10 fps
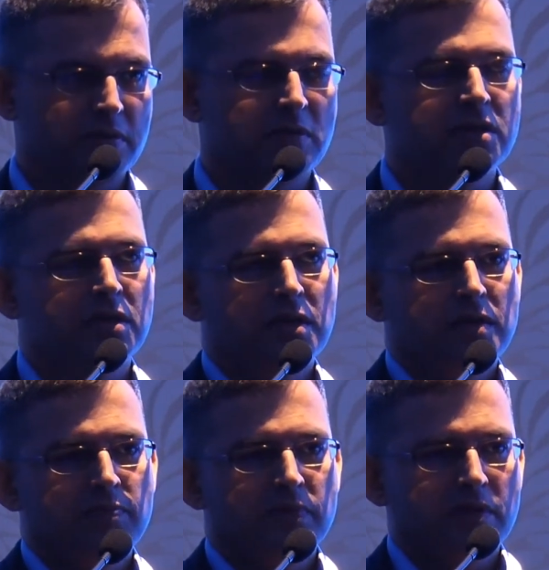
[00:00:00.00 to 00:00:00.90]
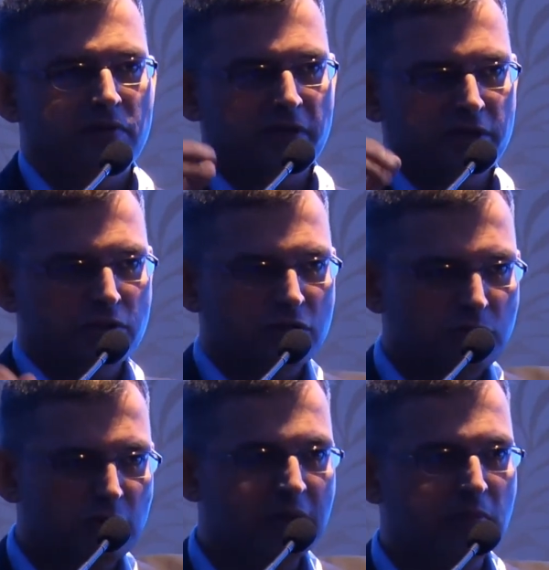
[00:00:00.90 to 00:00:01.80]
That when you
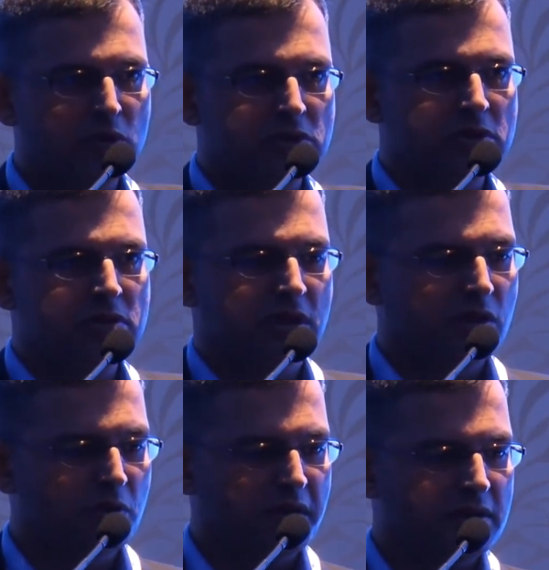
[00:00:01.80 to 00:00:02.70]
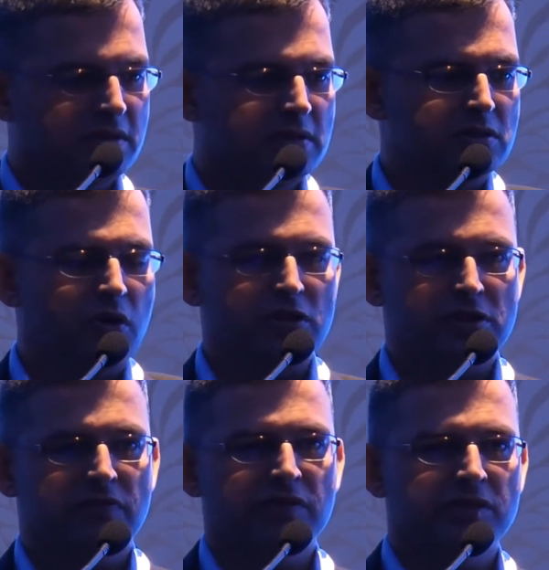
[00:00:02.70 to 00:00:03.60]
remove emotions and look at this
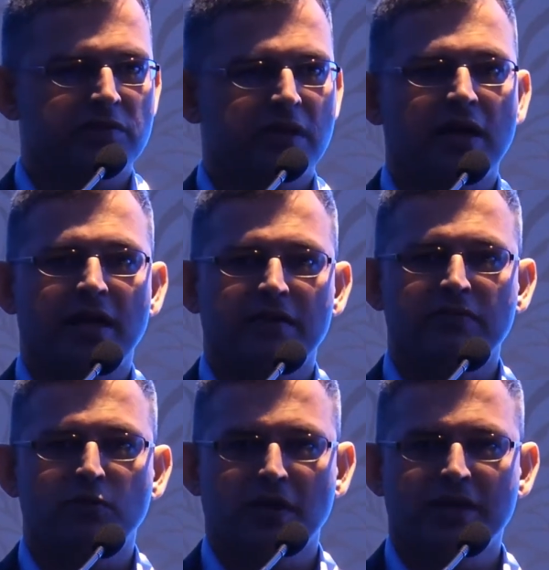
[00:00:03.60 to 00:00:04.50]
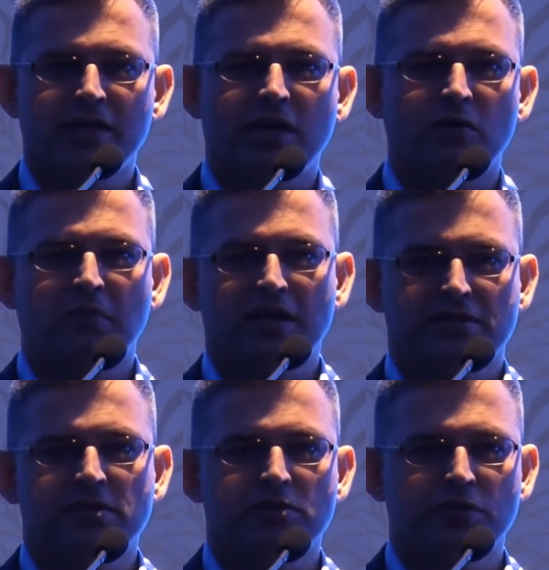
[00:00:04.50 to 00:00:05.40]
cost-effective care, I have no idea how maths
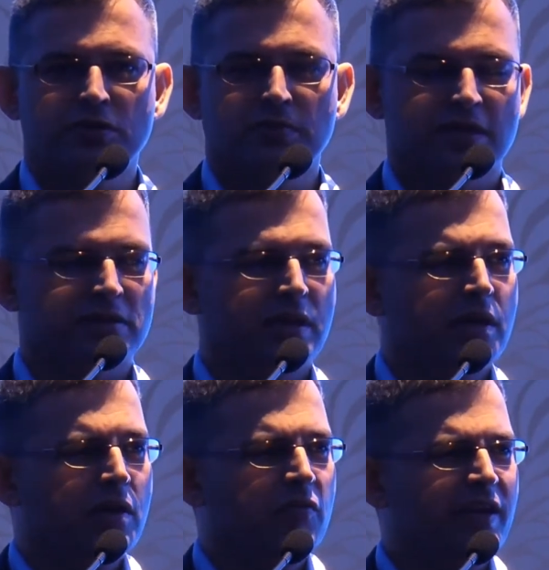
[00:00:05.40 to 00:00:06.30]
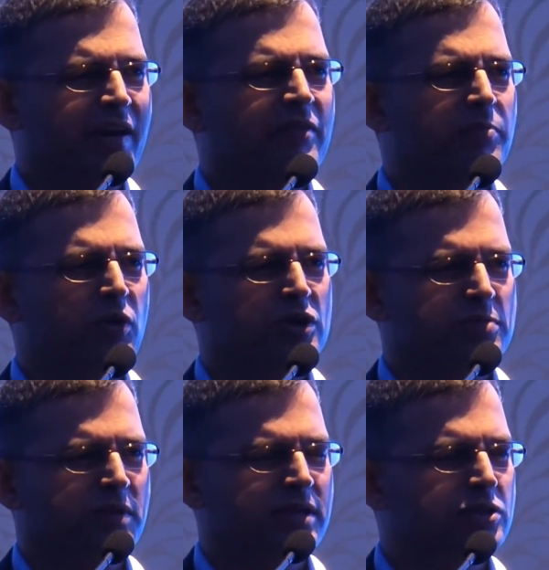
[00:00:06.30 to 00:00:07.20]
is going to base. We have
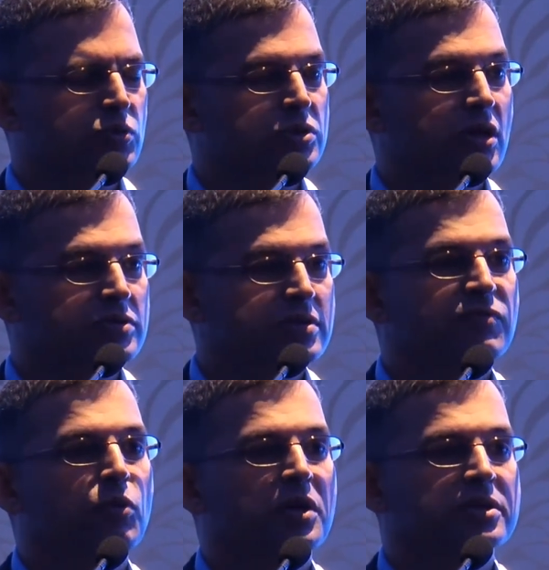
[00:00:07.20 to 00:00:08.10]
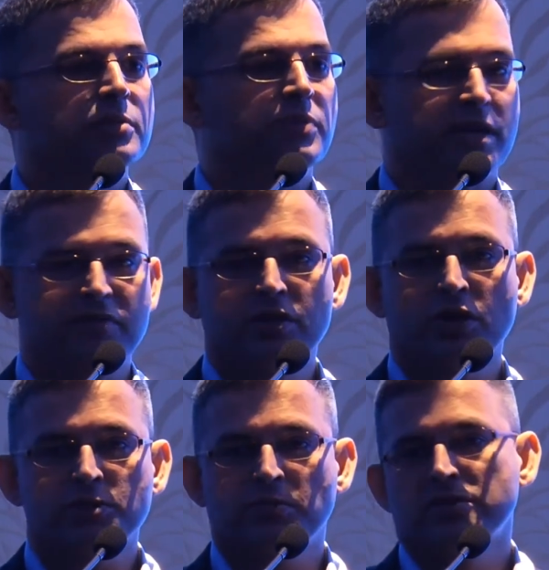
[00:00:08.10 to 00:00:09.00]
approximately 2,400 private
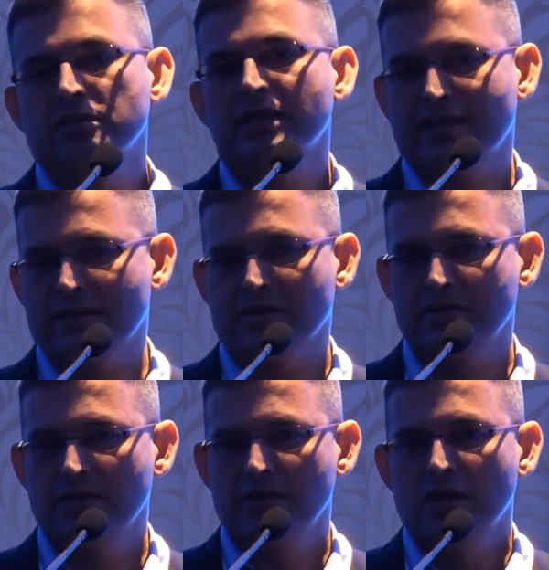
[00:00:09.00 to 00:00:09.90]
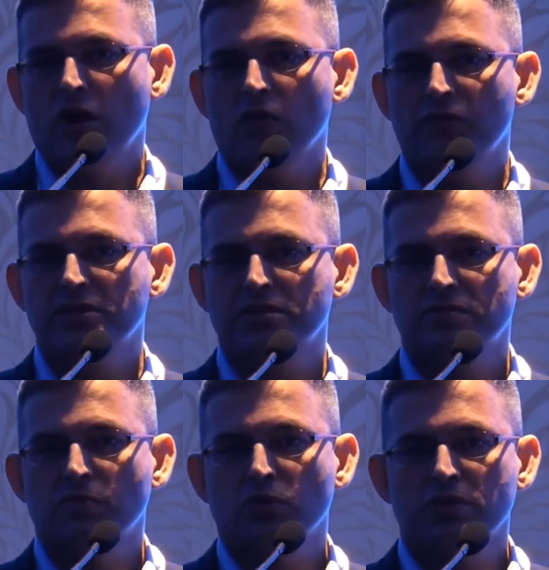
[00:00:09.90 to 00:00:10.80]
hospitals in Kerala, of which
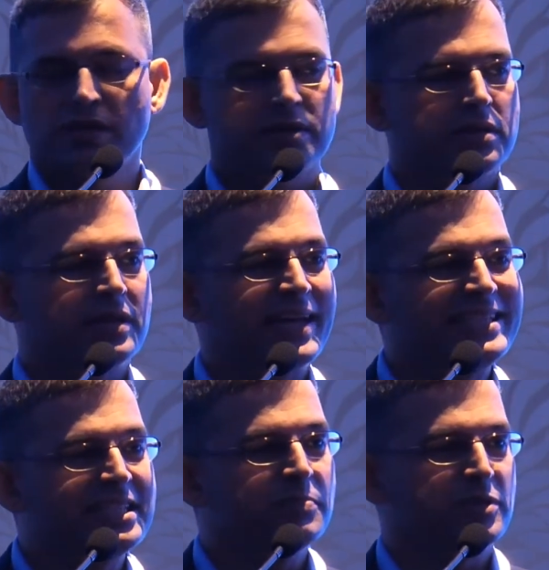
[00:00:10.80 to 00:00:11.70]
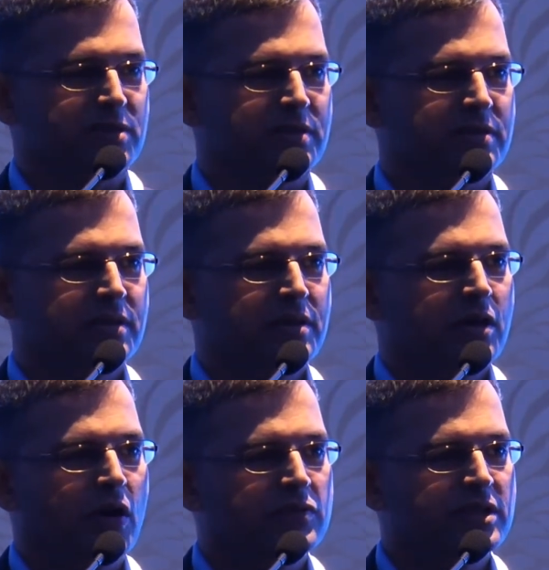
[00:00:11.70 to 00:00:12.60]
more than 90%
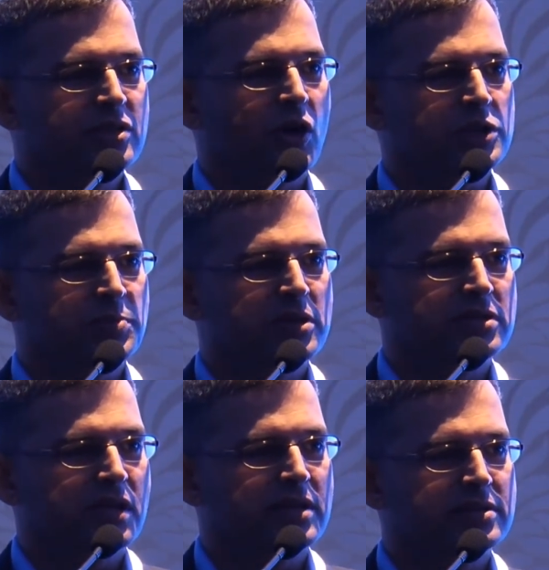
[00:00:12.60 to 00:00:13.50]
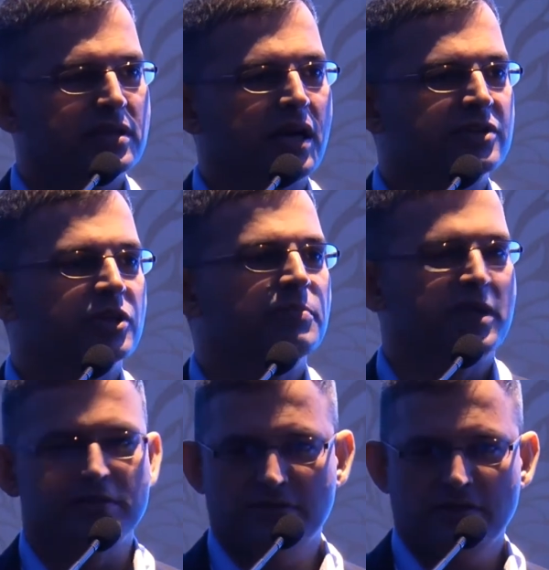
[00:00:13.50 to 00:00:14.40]
of these hospitals are less than 100
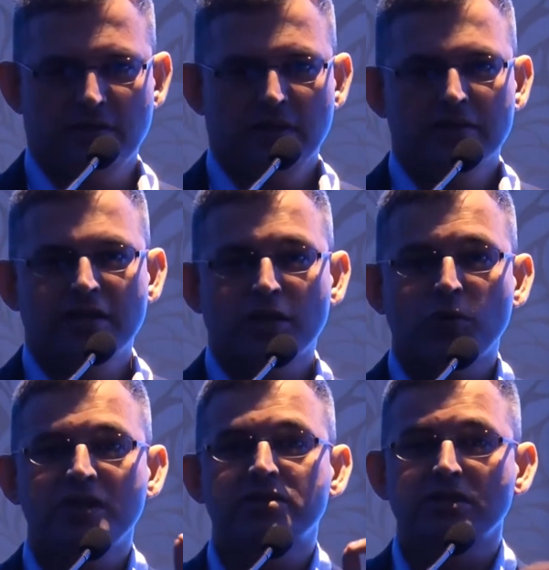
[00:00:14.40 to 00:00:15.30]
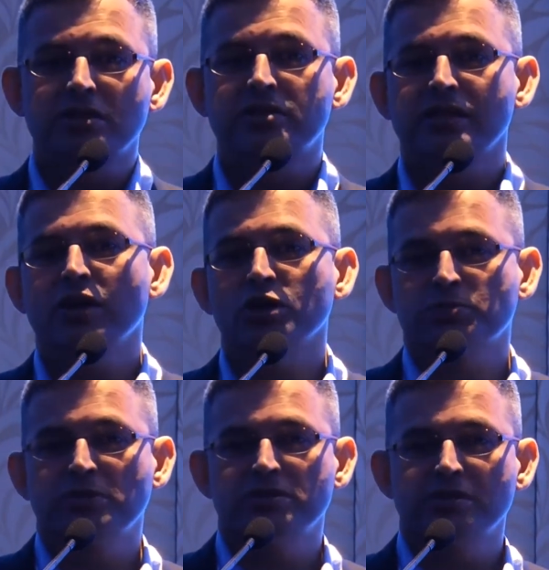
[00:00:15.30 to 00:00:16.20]
beds. There are only 33
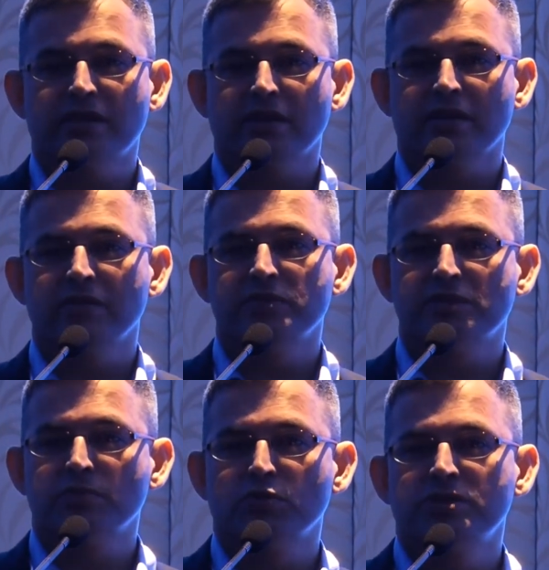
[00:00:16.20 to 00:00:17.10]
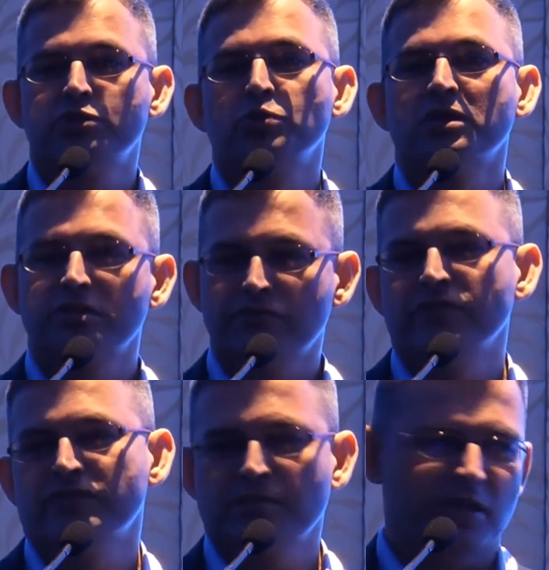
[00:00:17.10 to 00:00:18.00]
hospitals in Kerala which is more than
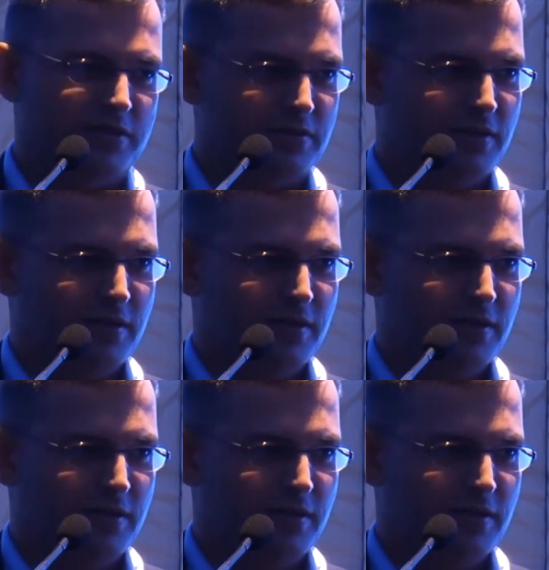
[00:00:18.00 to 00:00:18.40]
250 beds.